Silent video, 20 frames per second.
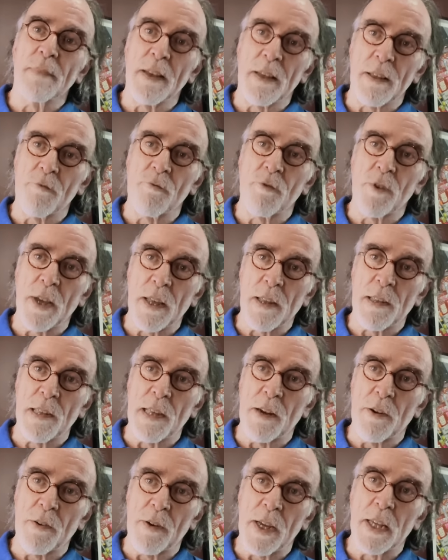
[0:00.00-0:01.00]

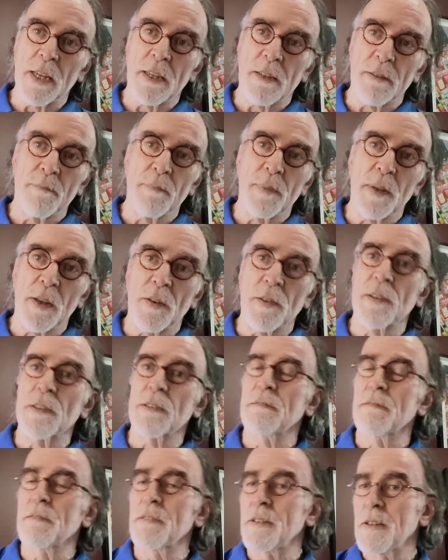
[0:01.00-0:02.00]
reaccelerate
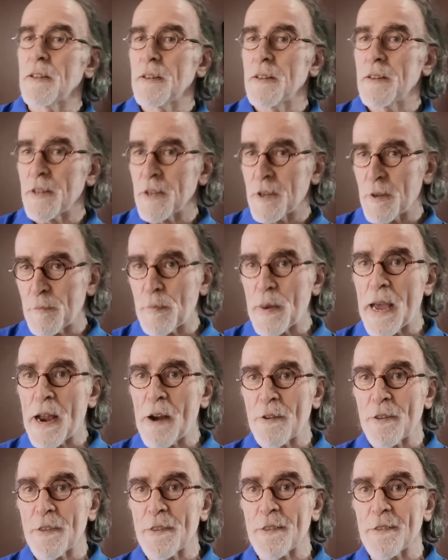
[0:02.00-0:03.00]
because the
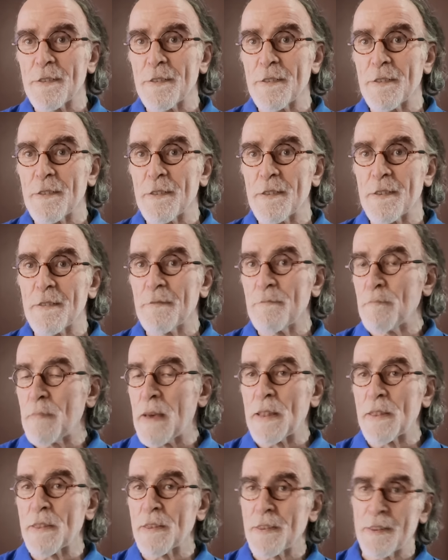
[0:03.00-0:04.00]
comparisons,
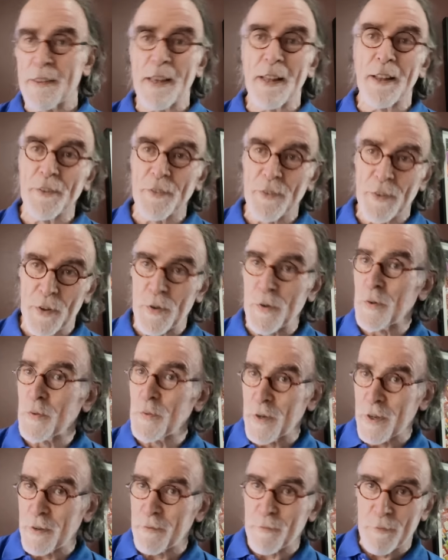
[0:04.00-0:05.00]
maths tells
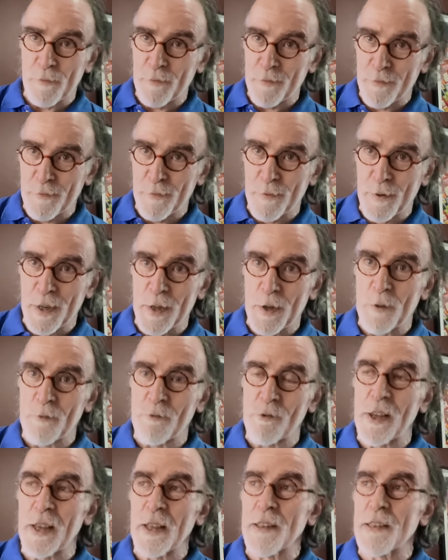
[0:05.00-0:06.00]
you we're, we're going to
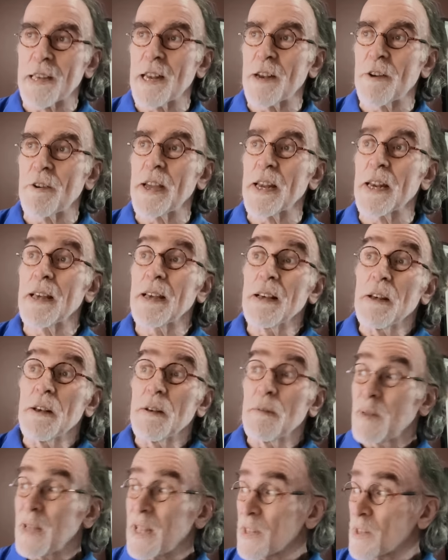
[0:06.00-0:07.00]
re-accelerate.
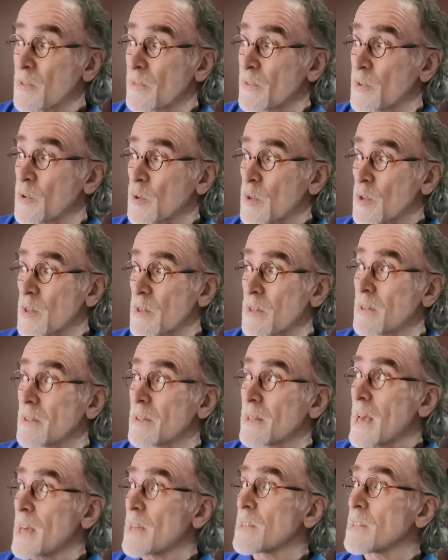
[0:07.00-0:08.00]
Plus, of course,
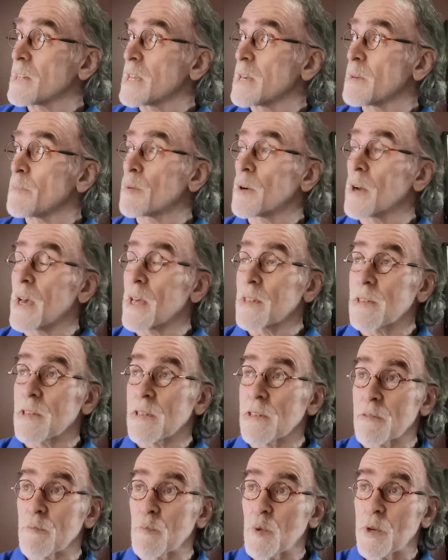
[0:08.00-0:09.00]
gasoline
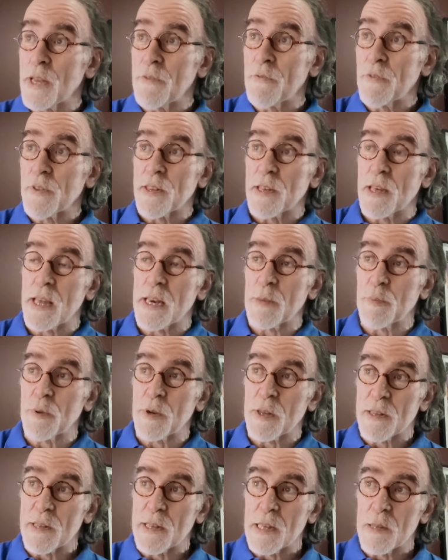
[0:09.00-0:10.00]
prices and whatever
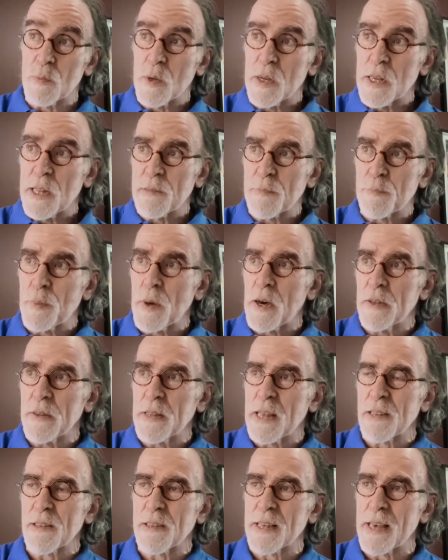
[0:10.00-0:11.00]
anybody says, well, it's
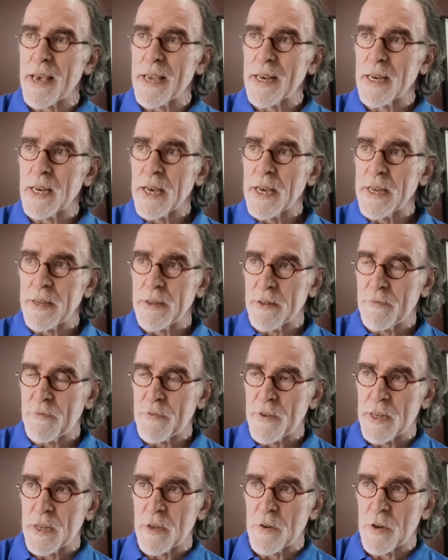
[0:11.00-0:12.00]
part that's a headline. And the
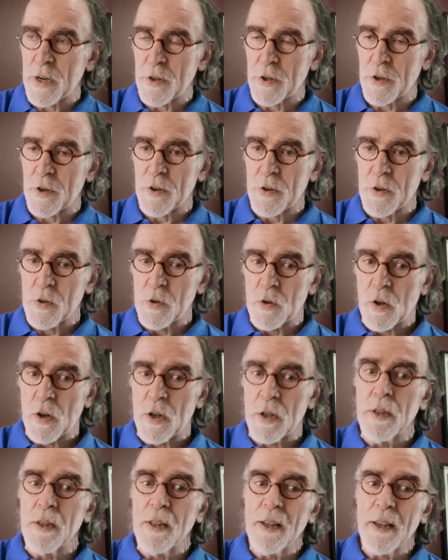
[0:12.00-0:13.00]
Fed only look at
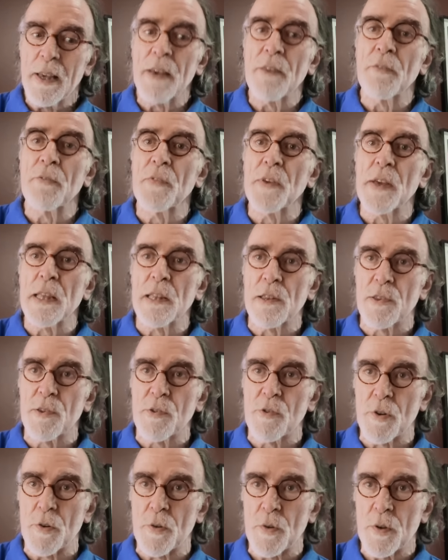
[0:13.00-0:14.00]
core. It
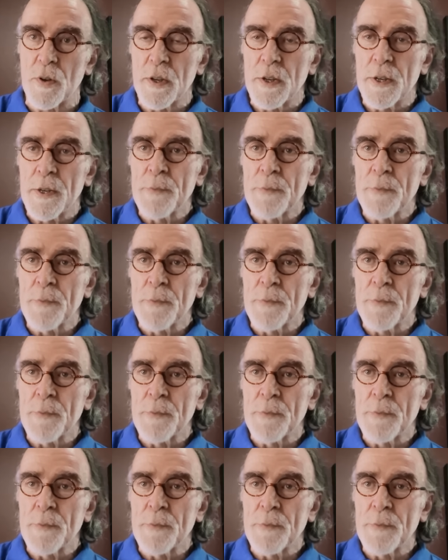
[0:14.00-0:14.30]
feeds through,